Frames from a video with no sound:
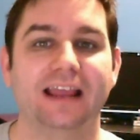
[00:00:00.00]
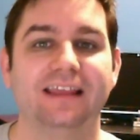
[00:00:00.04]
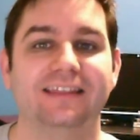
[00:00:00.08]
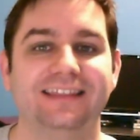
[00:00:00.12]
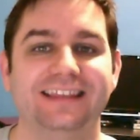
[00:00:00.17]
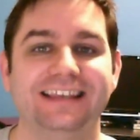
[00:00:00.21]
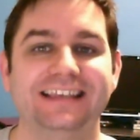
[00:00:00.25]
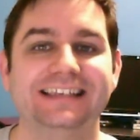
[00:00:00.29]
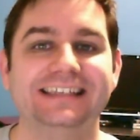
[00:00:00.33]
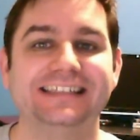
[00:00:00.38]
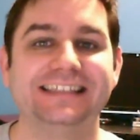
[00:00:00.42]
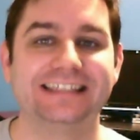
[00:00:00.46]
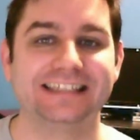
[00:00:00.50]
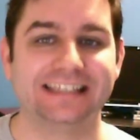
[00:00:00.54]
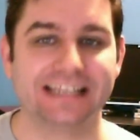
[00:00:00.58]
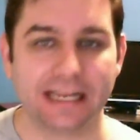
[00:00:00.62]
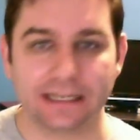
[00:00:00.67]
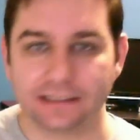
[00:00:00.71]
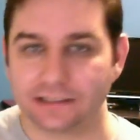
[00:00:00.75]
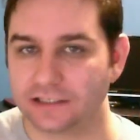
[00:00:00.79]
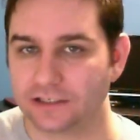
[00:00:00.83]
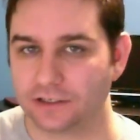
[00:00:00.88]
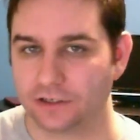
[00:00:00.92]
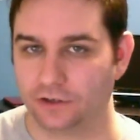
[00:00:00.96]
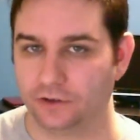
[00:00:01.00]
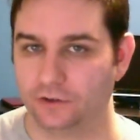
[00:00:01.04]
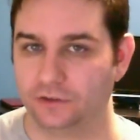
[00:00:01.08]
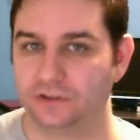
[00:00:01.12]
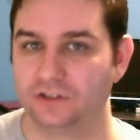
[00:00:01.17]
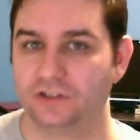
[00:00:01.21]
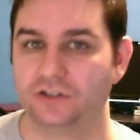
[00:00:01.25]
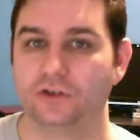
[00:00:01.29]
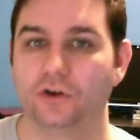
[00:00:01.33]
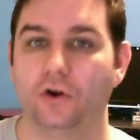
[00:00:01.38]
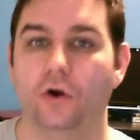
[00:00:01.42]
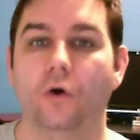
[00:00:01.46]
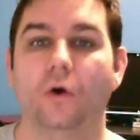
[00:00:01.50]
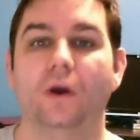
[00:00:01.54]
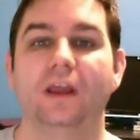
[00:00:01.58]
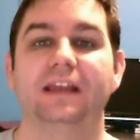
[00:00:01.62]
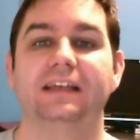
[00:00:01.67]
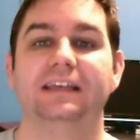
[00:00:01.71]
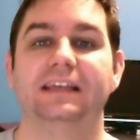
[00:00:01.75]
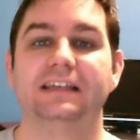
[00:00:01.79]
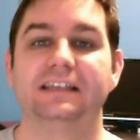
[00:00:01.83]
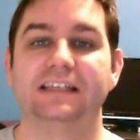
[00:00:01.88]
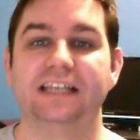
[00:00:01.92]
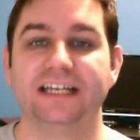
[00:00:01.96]
these sensors. So it
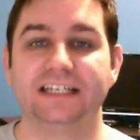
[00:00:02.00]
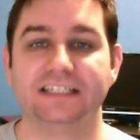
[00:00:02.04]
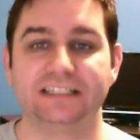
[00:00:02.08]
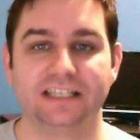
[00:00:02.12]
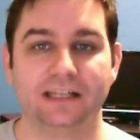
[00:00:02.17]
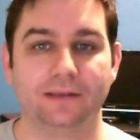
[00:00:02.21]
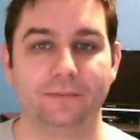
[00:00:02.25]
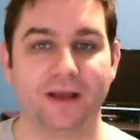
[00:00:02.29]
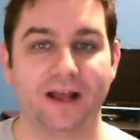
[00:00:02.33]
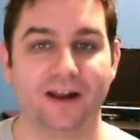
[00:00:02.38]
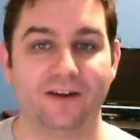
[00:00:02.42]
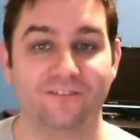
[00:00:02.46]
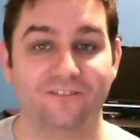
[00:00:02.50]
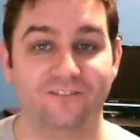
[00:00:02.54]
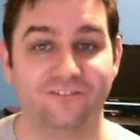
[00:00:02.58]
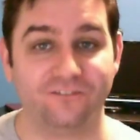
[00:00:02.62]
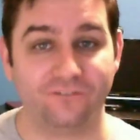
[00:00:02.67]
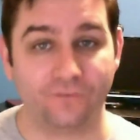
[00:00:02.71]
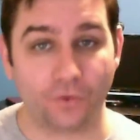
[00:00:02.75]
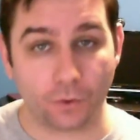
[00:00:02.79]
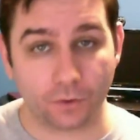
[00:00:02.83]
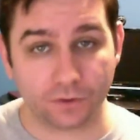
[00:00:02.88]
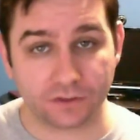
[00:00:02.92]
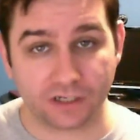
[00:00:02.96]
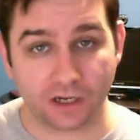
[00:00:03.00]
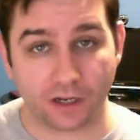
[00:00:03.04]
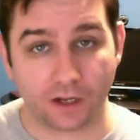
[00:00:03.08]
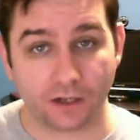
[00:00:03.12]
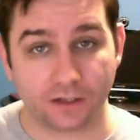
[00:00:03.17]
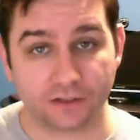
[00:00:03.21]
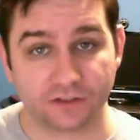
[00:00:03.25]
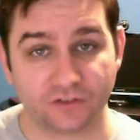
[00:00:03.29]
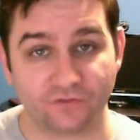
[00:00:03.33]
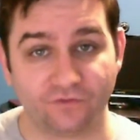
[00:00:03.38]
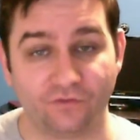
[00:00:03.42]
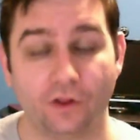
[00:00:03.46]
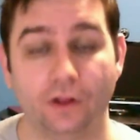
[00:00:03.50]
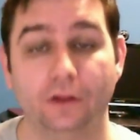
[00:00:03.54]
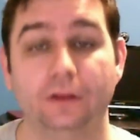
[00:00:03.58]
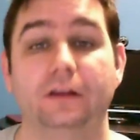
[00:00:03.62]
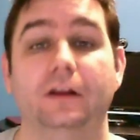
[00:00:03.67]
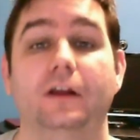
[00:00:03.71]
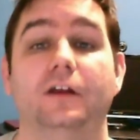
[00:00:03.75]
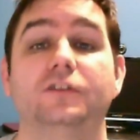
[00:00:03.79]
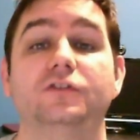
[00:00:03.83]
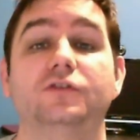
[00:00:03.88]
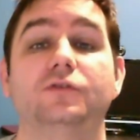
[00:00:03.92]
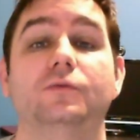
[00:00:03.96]
detects the amount of photons falling
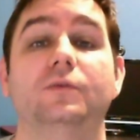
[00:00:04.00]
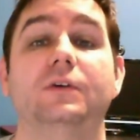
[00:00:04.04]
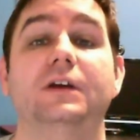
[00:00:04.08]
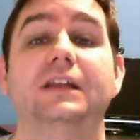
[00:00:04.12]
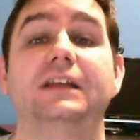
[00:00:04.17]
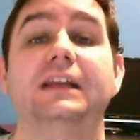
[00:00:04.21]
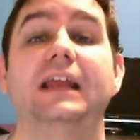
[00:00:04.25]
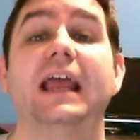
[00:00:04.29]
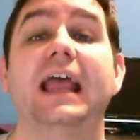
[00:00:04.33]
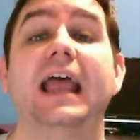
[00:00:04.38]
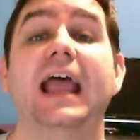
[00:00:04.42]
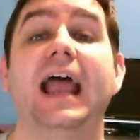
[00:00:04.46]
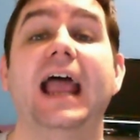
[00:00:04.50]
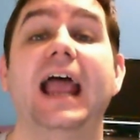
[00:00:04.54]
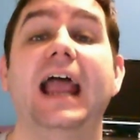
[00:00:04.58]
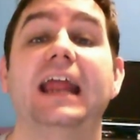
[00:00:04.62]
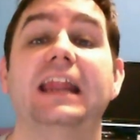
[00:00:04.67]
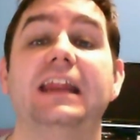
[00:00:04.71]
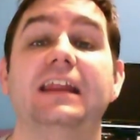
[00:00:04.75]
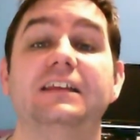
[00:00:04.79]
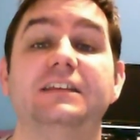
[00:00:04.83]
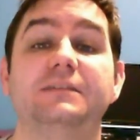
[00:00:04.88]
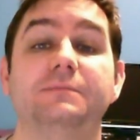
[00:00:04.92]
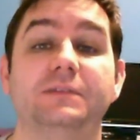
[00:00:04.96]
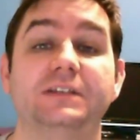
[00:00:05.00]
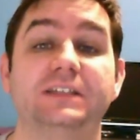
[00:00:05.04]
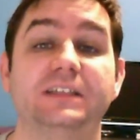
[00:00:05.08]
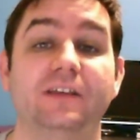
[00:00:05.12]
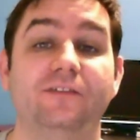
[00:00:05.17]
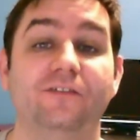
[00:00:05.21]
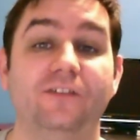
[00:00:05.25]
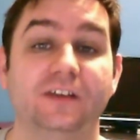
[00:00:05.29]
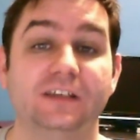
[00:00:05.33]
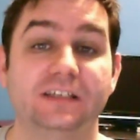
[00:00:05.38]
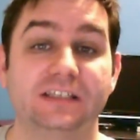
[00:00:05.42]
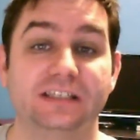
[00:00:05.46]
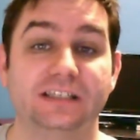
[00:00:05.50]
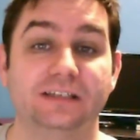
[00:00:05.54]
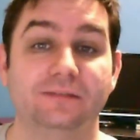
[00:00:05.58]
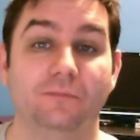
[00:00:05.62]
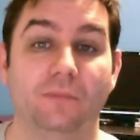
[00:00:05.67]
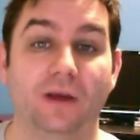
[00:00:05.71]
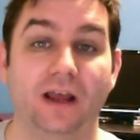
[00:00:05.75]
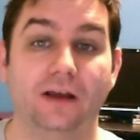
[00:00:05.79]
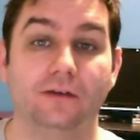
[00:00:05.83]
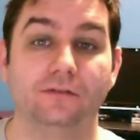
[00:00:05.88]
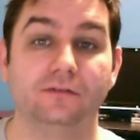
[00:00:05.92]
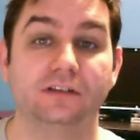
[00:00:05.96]
onto it, and a specific
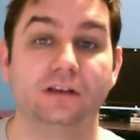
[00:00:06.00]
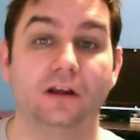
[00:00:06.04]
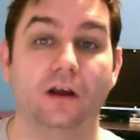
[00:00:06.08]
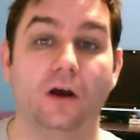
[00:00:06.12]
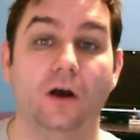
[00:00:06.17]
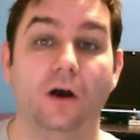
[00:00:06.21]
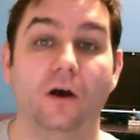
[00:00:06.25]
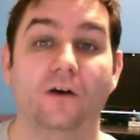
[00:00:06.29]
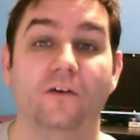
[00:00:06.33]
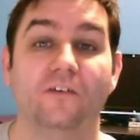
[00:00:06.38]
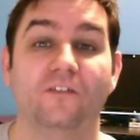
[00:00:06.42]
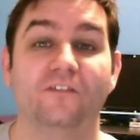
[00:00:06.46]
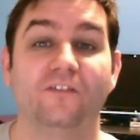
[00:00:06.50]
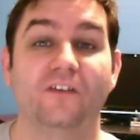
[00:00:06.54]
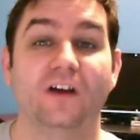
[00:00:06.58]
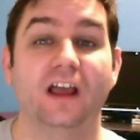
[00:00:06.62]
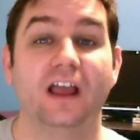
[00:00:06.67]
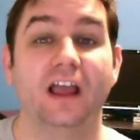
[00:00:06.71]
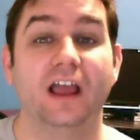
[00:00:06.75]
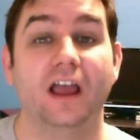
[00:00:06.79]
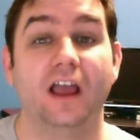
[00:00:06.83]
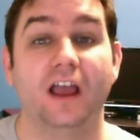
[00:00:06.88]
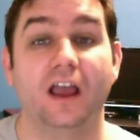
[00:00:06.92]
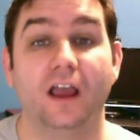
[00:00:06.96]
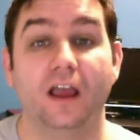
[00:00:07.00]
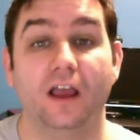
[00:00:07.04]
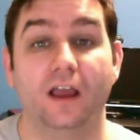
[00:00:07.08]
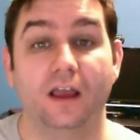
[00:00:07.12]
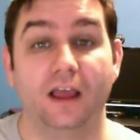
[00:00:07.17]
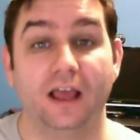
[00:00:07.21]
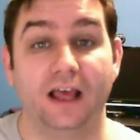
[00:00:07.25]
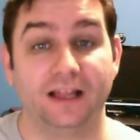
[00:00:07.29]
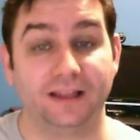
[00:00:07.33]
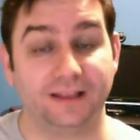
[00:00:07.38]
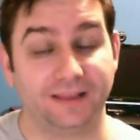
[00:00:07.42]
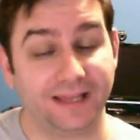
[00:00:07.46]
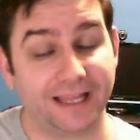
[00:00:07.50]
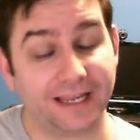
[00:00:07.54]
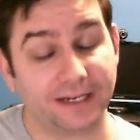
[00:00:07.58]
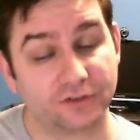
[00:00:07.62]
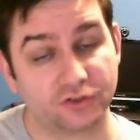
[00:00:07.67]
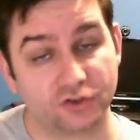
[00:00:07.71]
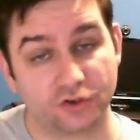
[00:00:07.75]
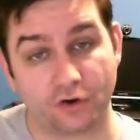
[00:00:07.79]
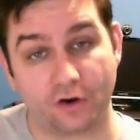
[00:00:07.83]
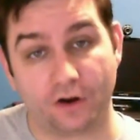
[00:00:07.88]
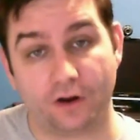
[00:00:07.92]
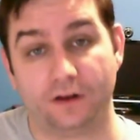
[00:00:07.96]
amount of
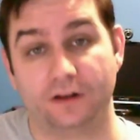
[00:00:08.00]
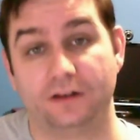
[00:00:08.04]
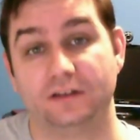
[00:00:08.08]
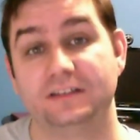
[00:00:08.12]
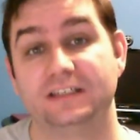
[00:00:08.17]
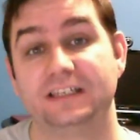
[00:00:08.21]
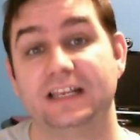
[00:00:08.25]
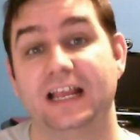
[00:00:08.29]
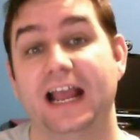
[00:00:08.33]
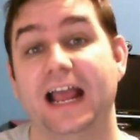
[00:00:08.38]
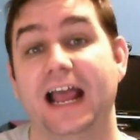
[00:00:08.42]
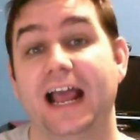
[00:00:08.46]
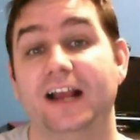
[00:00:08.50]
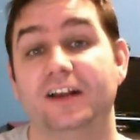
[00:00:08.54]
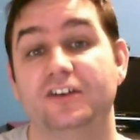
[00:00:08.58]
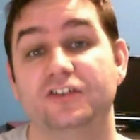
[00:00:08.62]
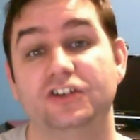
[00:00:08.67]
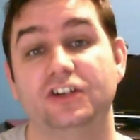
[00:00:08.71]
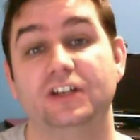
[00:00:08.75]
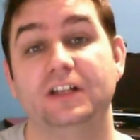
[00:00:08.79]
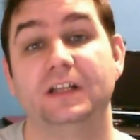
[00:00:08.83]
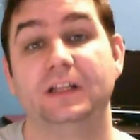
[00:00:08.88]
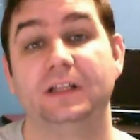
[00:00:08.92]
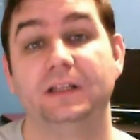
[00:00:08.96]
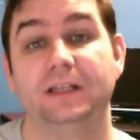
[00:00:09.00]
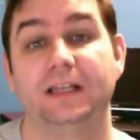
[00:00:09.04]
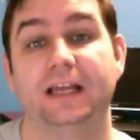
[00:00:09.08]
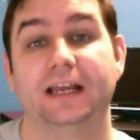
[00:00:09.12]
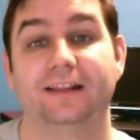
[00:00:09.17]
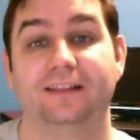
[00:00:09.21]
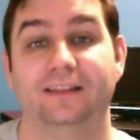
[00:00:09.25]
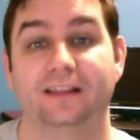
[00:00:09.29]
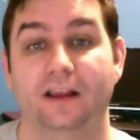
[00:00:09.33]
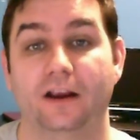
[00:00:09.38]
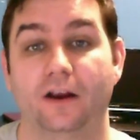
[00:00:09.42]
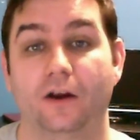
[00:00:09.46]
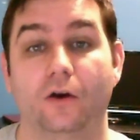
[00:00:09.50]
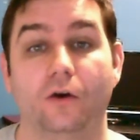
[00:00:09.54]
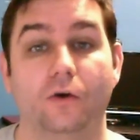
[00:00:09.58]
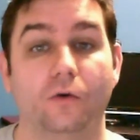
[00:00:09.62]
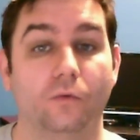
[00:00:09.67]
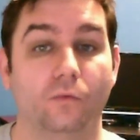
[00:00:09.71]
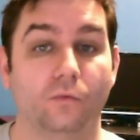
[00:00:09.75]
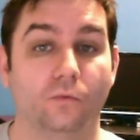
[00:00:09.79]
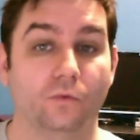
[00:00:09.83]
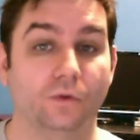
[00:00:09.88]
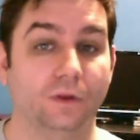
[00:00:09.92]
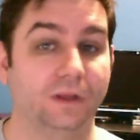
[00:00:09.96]
electrons actually collect there
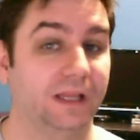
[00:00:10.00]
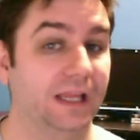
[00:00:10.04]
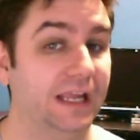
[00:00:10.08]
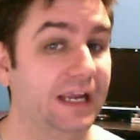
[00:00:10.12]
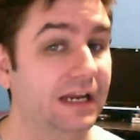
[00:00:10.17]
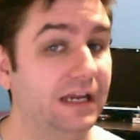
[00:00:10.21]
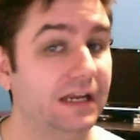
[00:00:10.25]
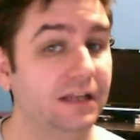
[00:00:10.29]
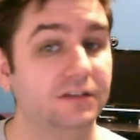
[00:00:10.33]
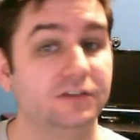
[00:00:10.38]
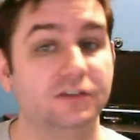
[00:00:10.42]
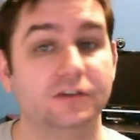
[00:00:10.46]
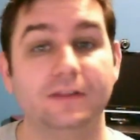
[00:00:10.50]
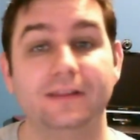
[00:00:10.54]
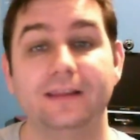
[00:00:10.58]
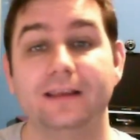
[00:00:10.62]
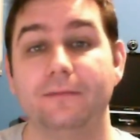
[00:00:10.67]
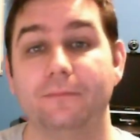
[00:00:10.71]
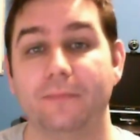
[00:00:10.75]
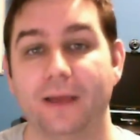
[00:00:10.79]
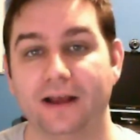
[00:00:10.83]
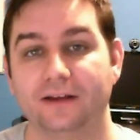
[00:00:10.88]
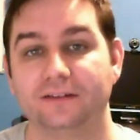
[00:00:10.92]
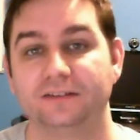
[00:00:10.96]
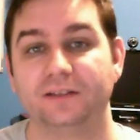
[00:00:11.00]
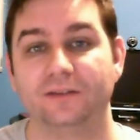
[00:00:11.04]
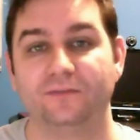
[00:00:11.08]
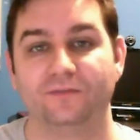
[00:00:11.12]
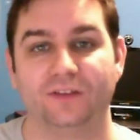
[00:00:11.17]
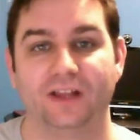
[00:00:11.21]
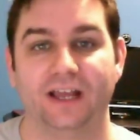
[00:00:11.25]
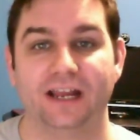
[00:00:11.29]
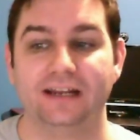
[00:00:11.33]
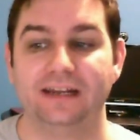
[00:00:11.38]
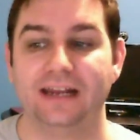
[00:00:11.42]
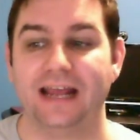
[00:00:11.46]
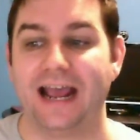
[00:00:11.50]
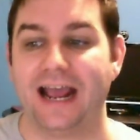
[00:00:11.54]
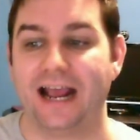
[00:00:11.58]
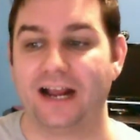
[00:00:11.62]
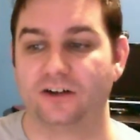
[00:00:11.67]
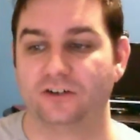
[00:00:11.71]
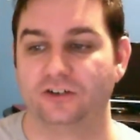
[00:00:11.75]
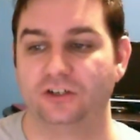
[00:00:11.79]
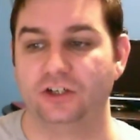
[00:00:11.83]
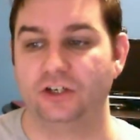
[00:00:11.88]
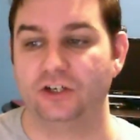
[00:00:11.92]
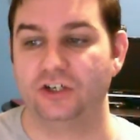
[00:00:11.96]
related to the amount of light
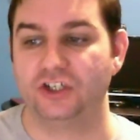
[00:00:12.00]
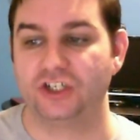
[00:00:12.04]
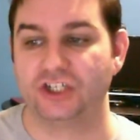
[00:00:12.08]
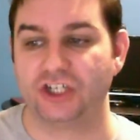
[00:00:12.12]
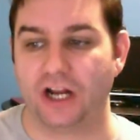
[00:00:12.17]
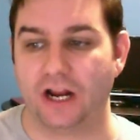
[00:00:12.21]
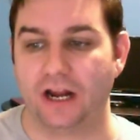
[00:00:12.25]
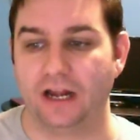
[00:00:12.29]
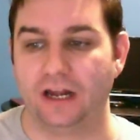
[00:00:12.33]
actually shining